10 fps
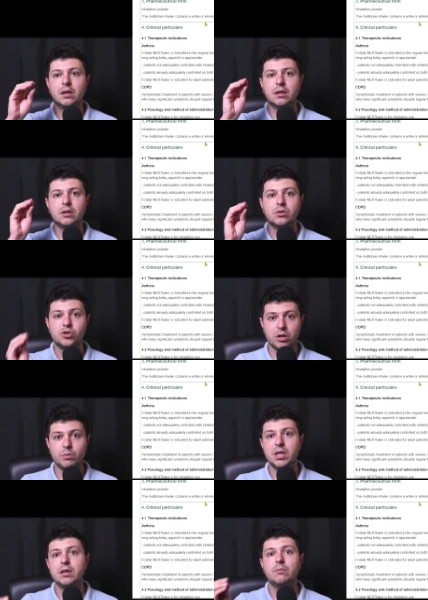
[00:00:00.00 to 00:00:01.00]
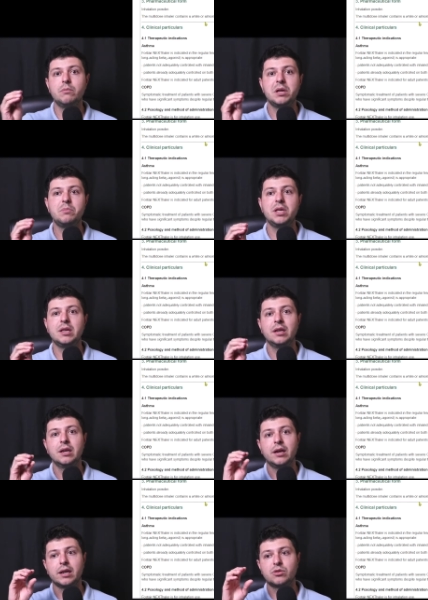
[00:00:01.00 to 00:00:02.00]
Germany may be
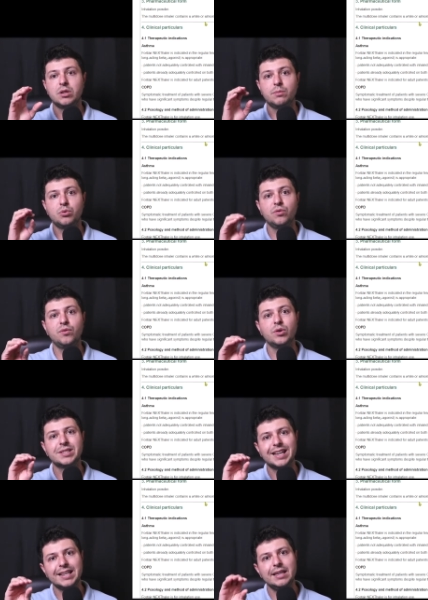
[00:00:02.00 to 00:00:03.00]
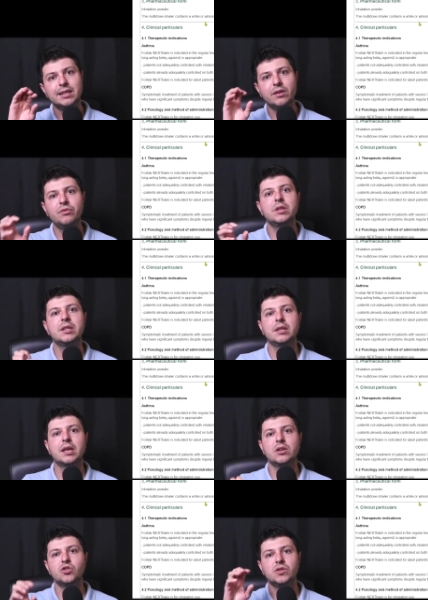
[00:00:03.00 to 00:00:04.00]
actually approved for slightly different
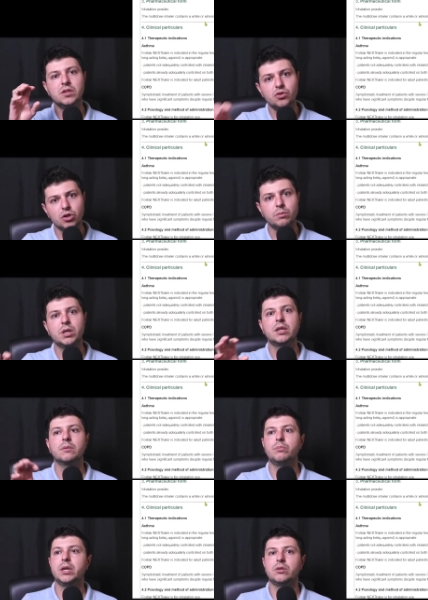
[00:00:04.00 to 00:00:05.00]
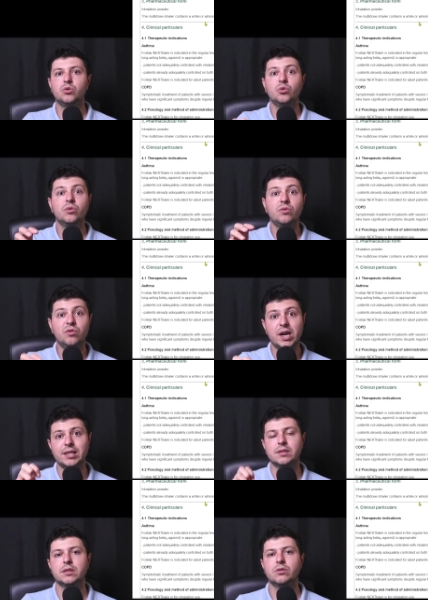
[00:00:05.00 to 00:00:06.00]
indications in Germany compared to
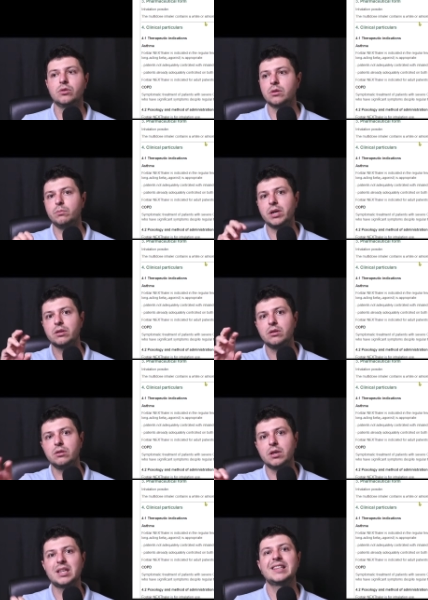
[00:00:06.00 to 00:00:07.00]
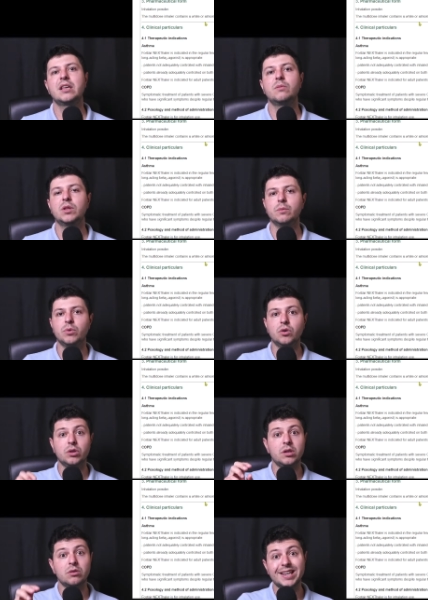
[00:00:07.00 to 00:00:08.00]
France or compared to the United Kingdom or the
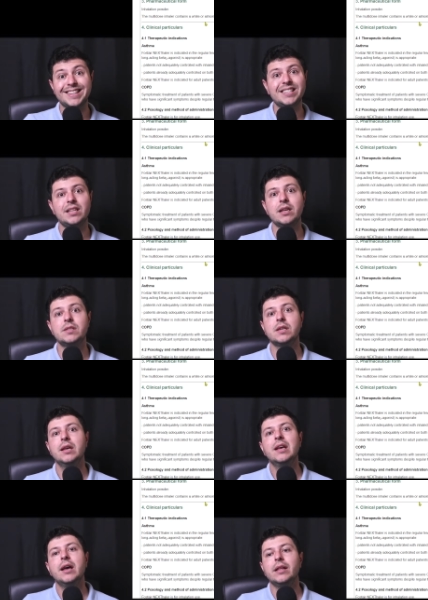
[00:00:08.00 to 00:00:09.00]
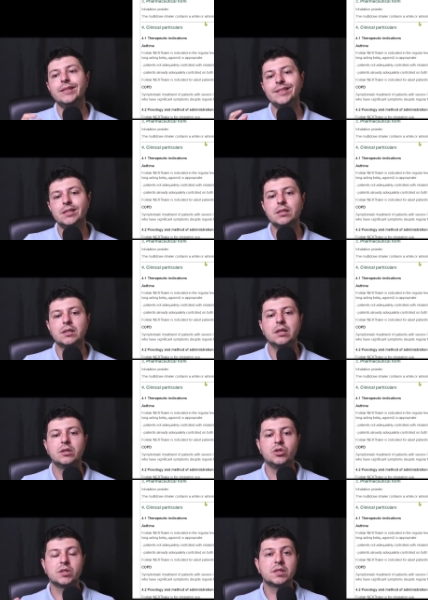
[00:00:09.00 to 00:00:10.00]
United States. And this is
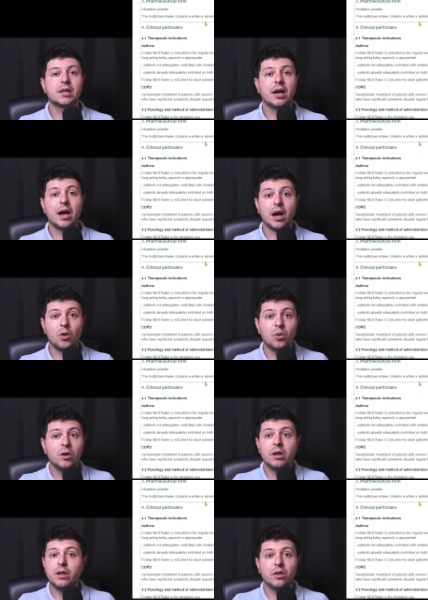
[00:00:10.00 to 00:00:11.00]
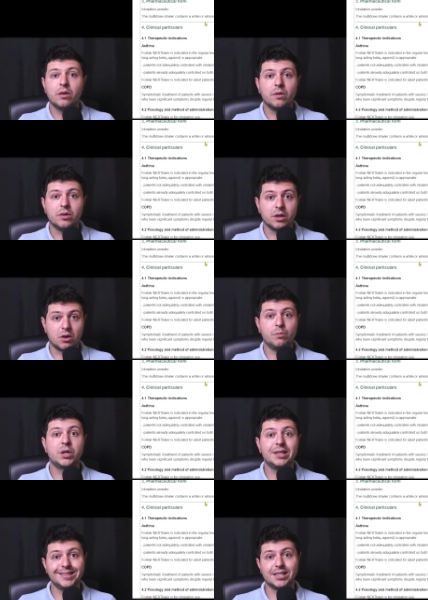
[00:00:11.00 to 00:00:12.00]
just how uh, the company
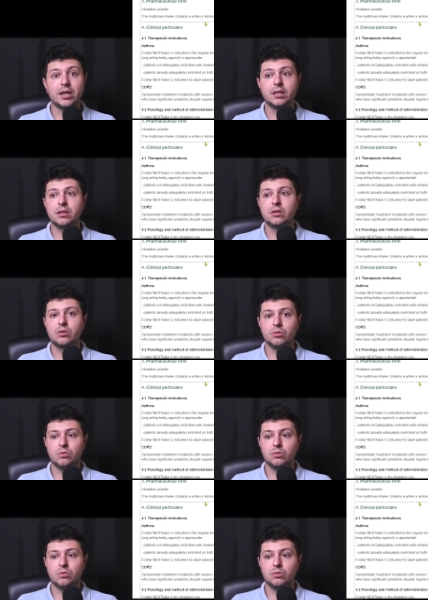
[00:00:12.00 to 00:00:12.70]
decided to